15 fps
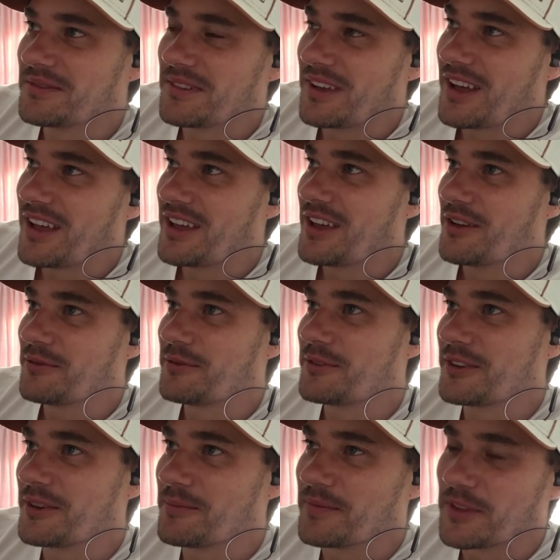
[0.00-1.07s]
I have
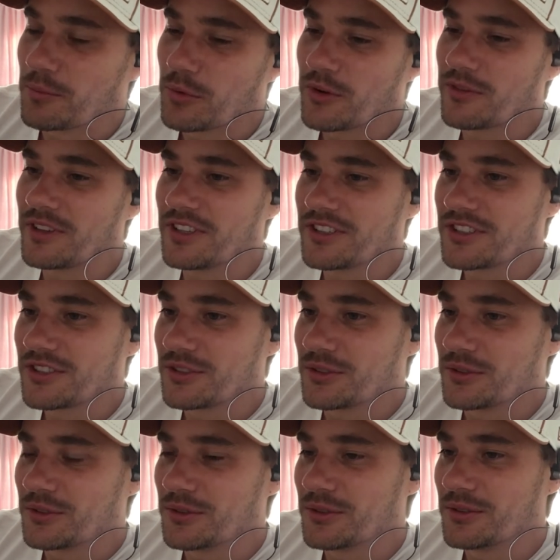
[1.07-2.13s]
the privilege
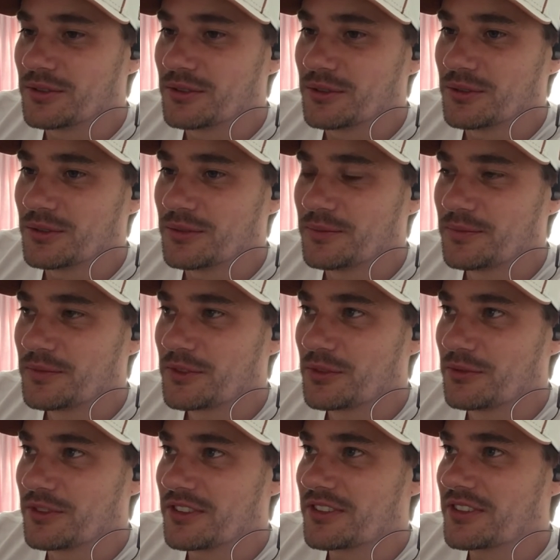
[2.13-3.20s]
to
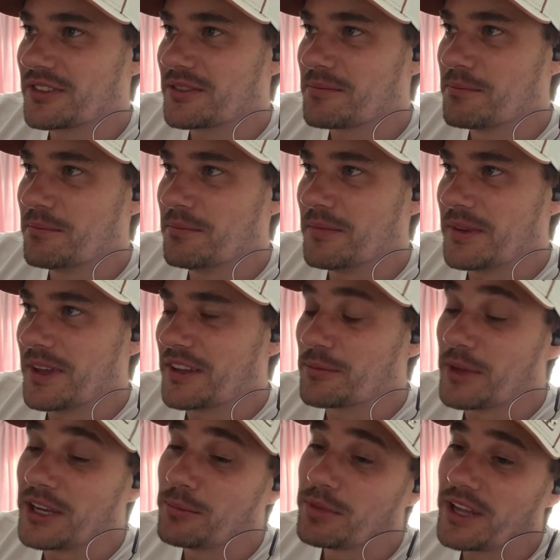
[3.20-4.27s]
visit as
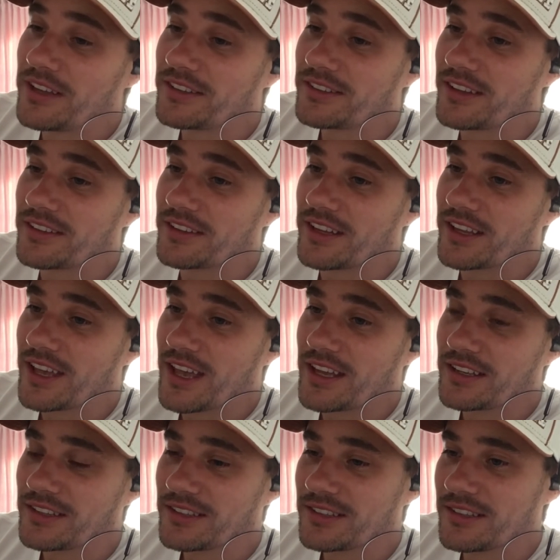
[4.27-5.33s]
many places as I
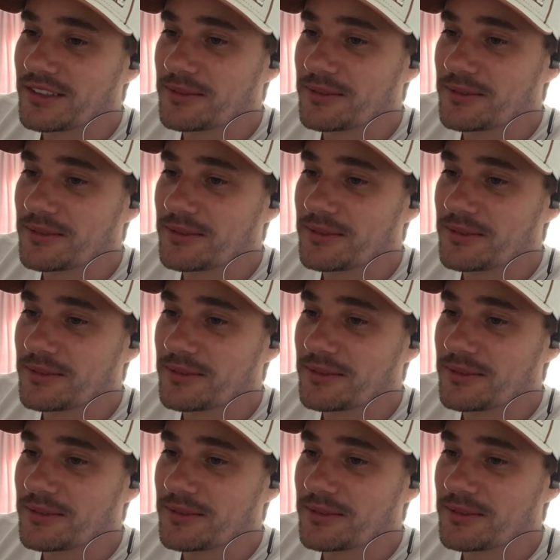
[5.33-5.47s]
can,